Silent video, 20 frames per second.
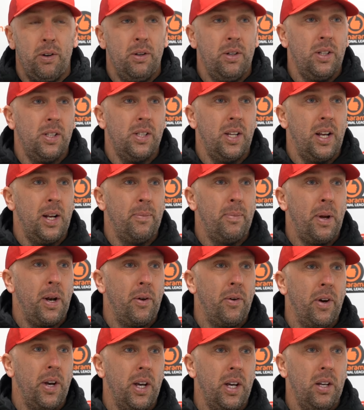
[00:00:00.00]
It's then a
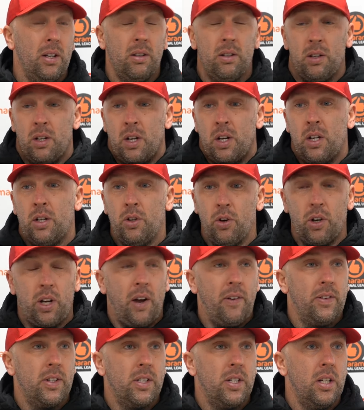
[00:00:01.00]
penalty, not
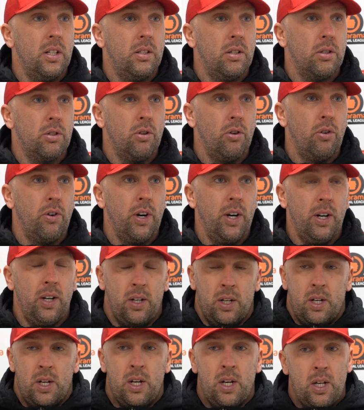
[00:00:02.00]
guaranteed to score it,
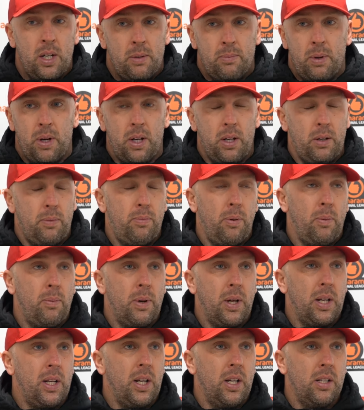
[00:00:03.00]
but he
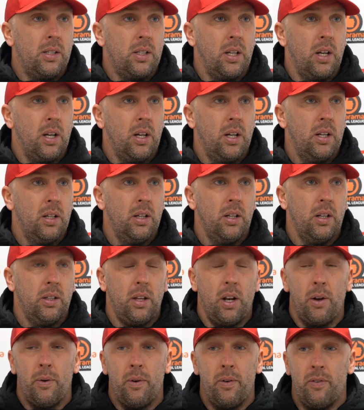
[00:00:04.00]
probably needs to, I
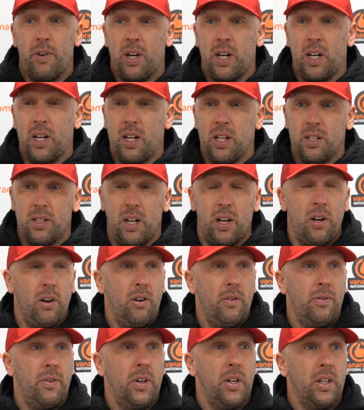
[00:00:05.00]
don't know whether he can get sent
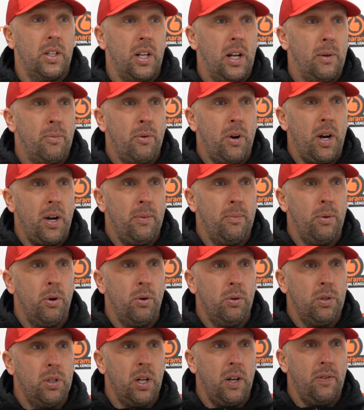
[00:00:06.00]
off for a deliberate own
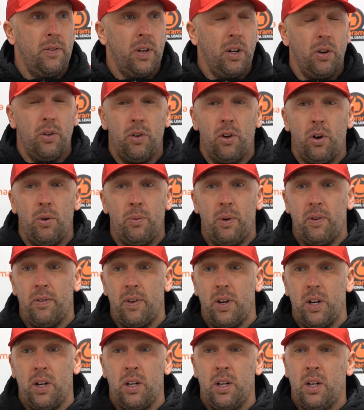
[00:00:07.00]
ball saving it or not,
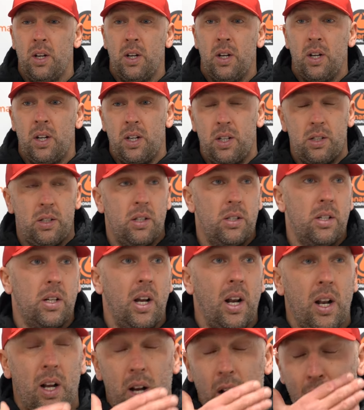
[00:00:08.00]
whether it's just a
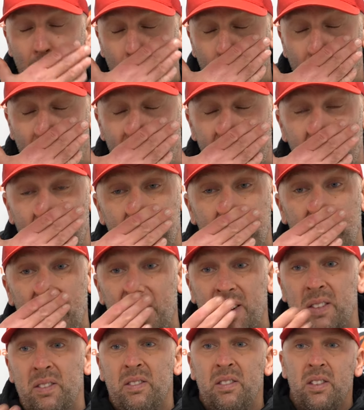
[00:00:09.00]
yellow card or whatever,
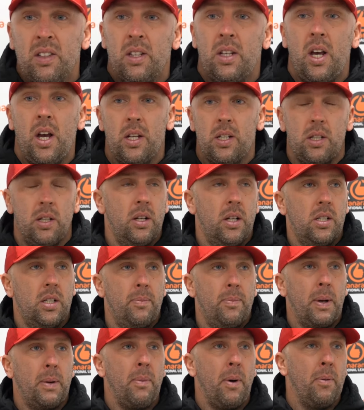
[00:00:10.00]
but yeah, it's
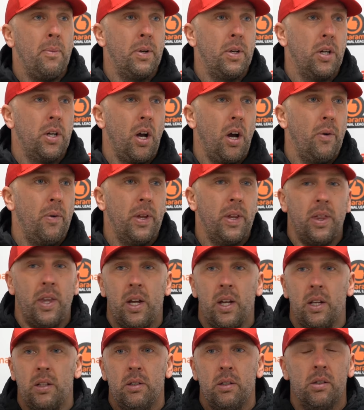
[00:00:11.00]
a big moment. You go in
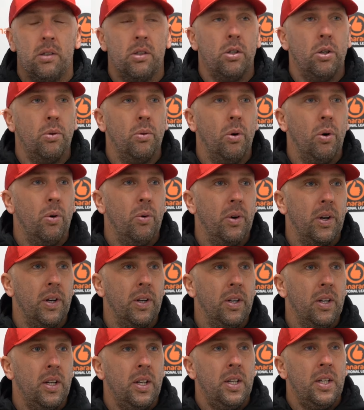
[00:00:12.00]
then 2-2
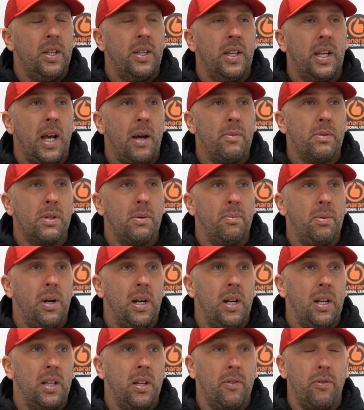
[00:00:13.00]
and the game's
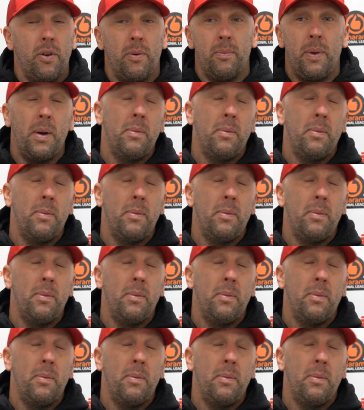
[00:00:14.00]
completely different.